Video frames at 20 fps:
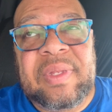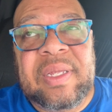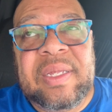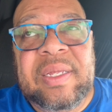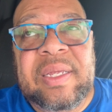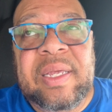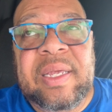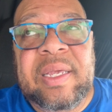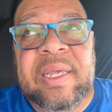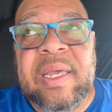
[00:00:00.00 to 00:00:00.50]

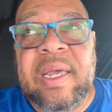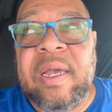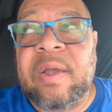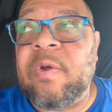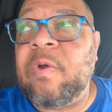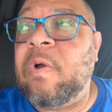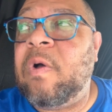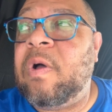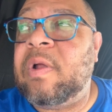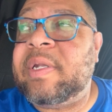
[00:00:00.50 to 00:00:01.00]
He
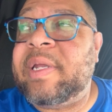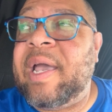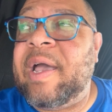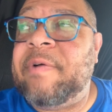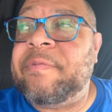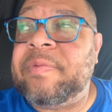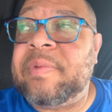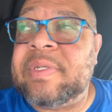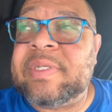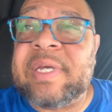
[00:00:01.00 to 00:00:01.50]
crawled down
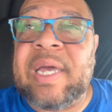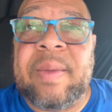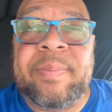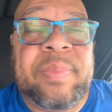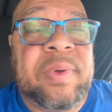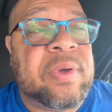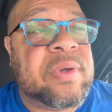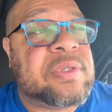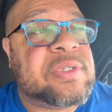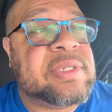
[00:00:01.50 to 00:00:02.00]
from the top
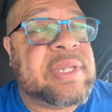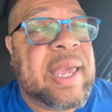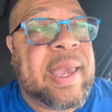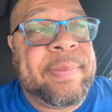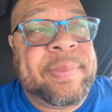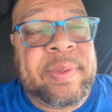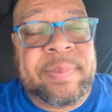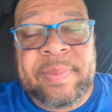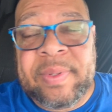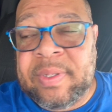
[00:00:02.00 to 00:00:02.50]
bunk,
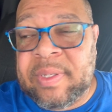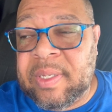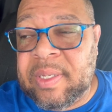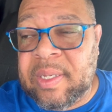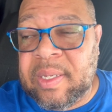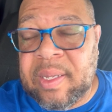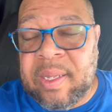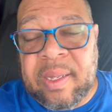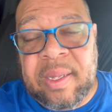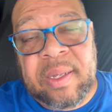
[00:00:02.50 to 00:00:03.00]
stabbed him in
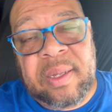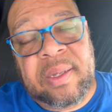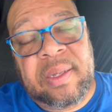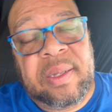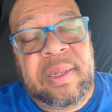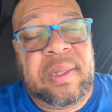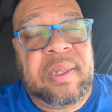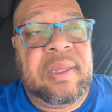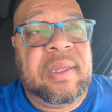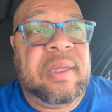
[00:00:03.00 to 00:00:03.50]
the
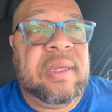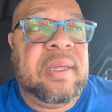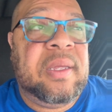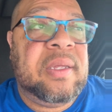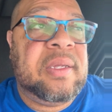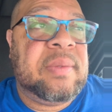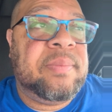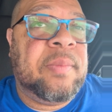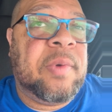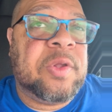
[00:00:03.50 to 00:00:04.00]

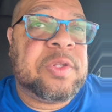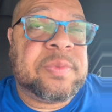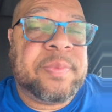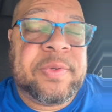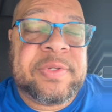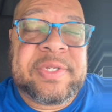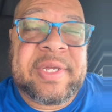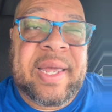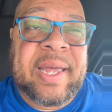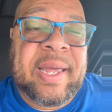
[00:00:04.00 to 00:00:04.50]

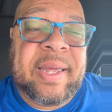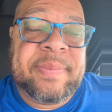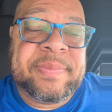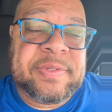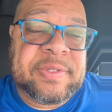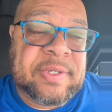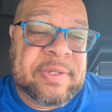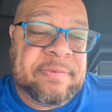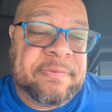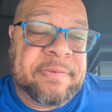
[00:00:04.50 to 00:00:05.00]
multiple
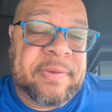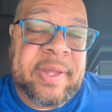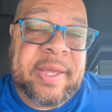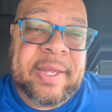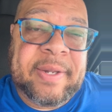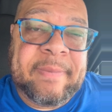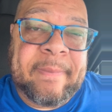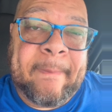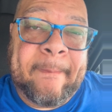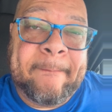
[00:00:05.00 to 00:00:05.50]
times, and
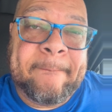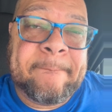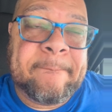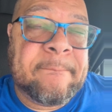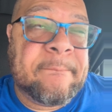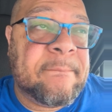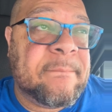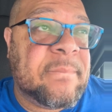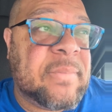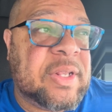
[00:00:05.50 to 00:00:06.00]
fled.
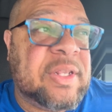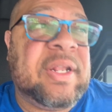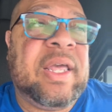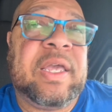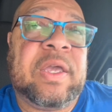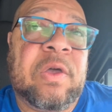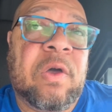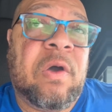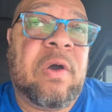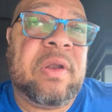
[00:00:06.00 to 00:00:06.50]
They
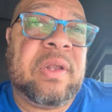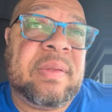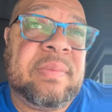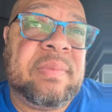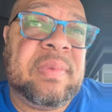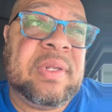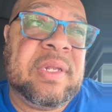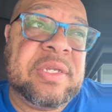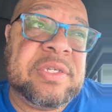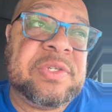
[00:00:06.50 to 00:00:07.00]
caught him,
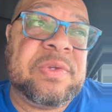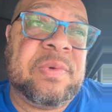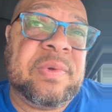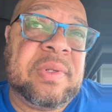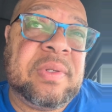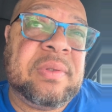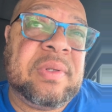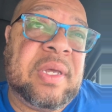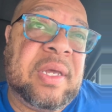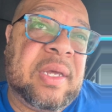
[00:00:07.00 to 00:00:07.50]
and he's
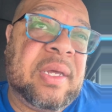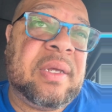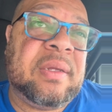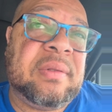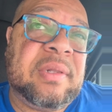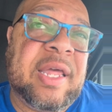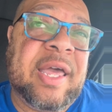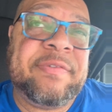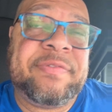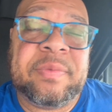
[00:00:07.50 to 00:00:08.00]
doing
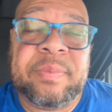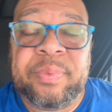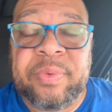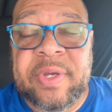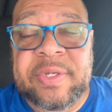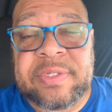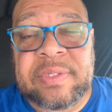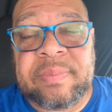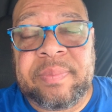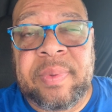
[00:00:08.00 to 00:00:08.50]
life in
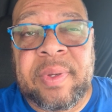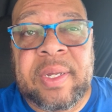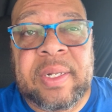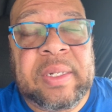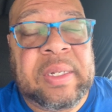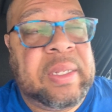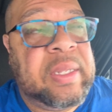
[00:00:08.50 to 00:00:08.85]
prison, but